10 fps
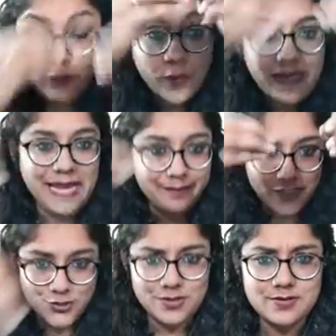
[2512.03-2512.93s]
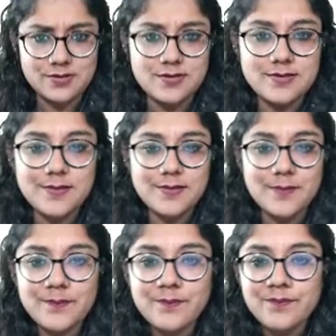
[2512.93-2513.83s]
dimensions.
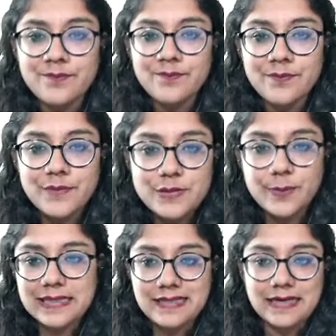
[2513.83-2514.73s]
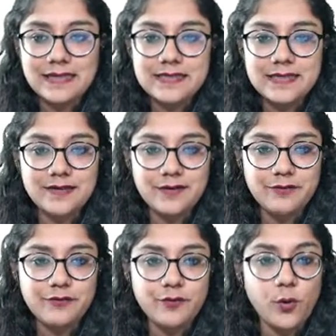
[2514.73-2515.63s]
So basically, they consider
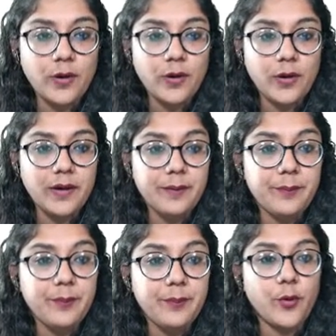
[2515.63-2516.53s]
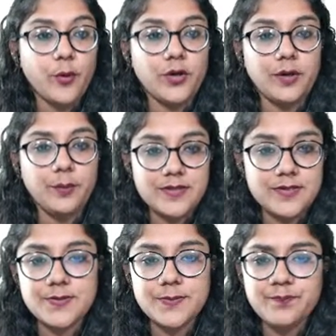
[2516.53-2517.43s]
four important points. So what
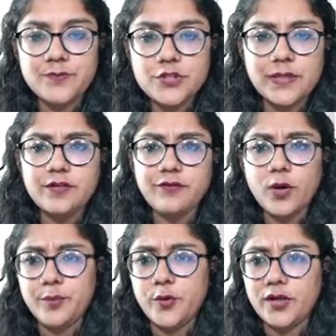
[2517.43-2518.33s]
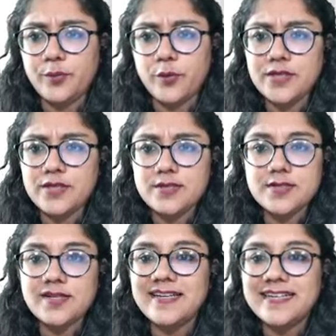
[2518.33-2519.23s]
are the four important points?
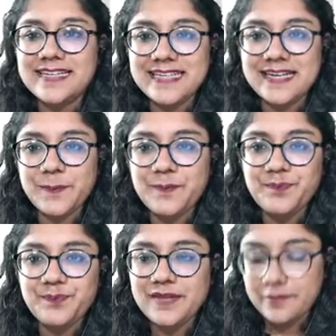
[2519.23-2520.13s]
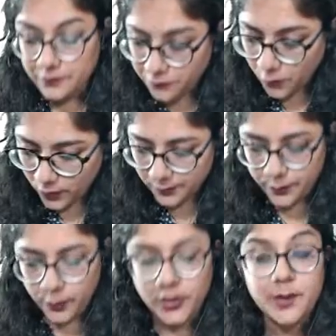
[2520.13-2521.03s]
Yeah, the four important
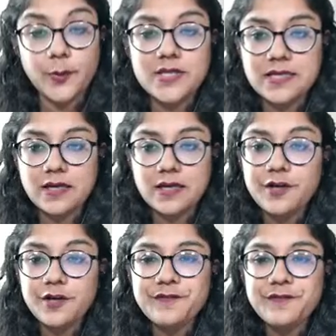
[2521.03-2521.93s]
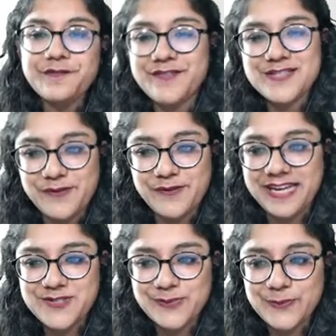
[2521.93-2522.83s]
points are, first of all, financial.
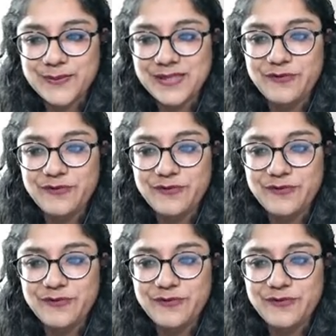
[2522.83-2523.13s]
Without financial,